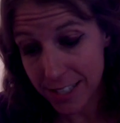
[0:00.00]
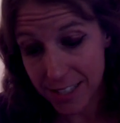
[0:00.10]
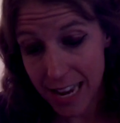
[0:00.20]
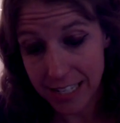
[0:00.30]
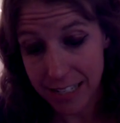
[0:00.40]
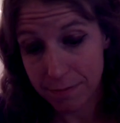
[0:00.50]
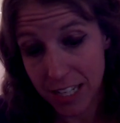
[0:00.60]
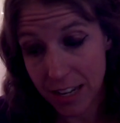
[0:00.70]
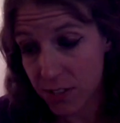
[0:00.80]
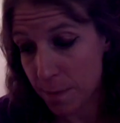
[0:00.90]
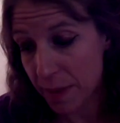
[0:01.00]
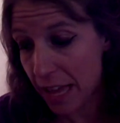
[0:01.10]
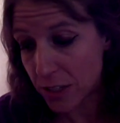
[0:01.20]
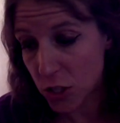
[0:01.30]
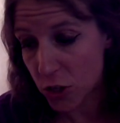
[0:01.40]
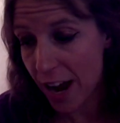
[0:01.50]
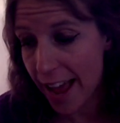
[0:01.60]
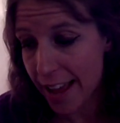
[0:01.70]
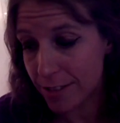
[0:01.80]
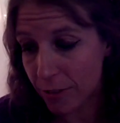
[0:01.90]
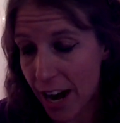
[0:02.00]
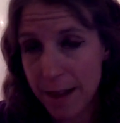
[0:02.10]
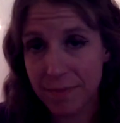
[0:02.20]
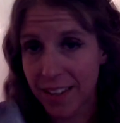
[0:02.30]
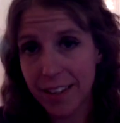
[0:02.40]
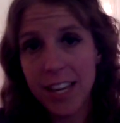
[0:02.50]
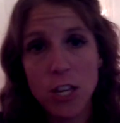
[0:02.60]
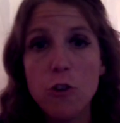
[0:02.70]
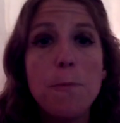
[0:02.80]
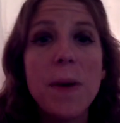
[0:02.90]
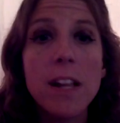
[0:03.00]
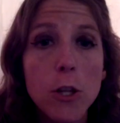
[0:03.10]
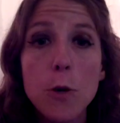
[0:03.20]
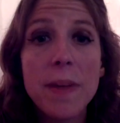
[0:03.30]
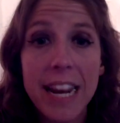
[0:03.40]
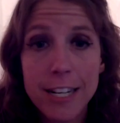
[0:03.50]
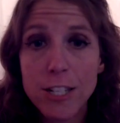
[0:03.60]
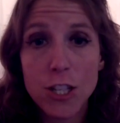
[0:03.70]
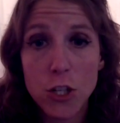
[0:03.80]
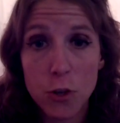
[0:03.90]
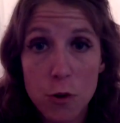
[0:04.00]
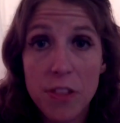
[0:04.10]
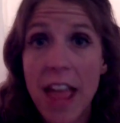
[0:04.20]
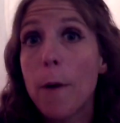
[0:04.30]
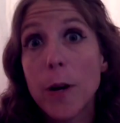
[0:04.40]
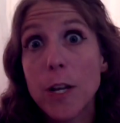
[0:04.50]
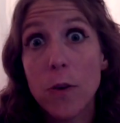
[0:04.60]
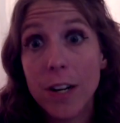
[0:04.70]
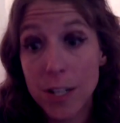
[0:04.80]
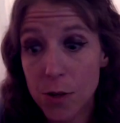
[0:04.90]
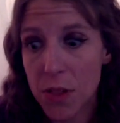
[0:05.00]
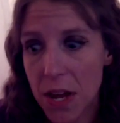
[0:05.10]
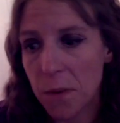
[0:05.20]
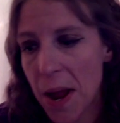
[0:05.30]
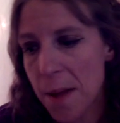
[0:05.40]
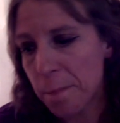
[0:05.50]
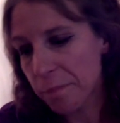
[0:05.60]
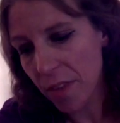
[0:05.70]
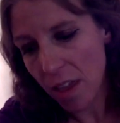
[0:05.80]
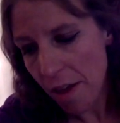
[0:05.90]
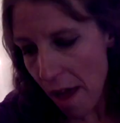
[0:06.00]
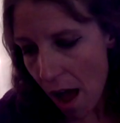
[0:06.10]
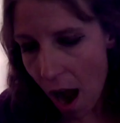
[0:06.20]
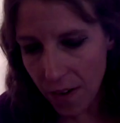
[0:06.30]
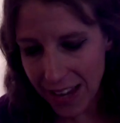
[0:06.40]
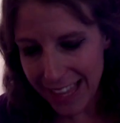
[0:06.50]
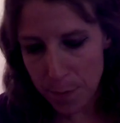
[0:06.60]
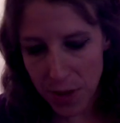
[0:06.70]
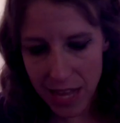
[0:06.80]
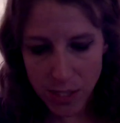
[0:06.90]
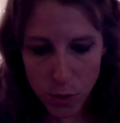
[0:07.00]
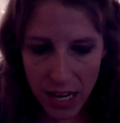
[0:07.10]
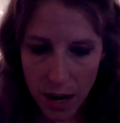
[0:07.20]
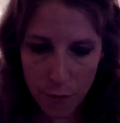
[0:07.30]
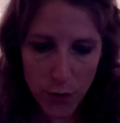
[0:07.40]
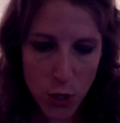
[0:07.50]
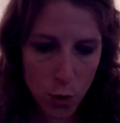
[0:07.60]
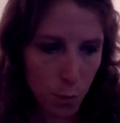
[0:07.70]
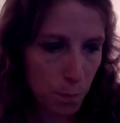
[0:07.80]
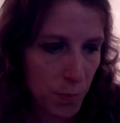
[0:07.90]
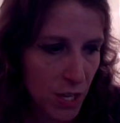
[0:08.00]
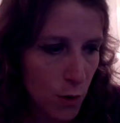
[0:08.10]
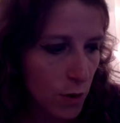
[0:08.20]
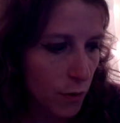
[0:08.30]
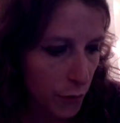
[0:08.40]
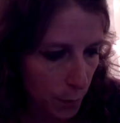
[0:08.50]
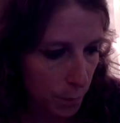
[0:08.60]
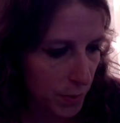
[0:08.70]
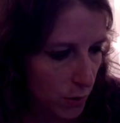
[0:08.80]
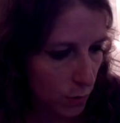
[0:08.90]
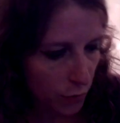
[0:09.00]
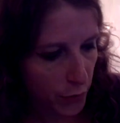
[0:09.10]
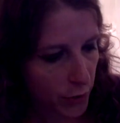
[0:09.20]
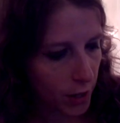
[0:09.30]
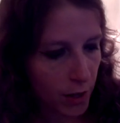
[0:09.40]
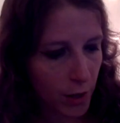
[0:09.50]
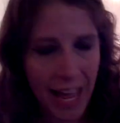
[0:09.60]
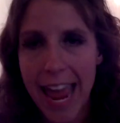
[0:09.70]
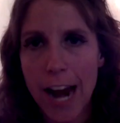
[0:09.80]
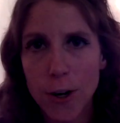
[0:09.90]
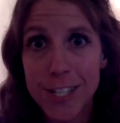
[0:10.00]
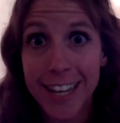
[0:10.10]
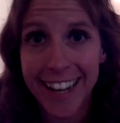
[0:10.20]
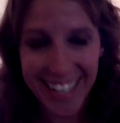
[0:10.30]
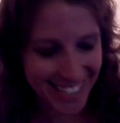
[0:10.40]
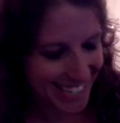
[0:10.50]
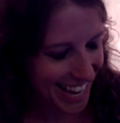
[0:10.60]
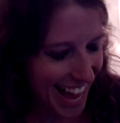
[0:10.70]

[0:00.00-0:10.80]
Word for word: a sign to give something else a try, right? You've been illuminated to the truth. Now, what are you going to do with it, right? All right, Libra, that's what I got for you. Beautiful, beautiful air signs.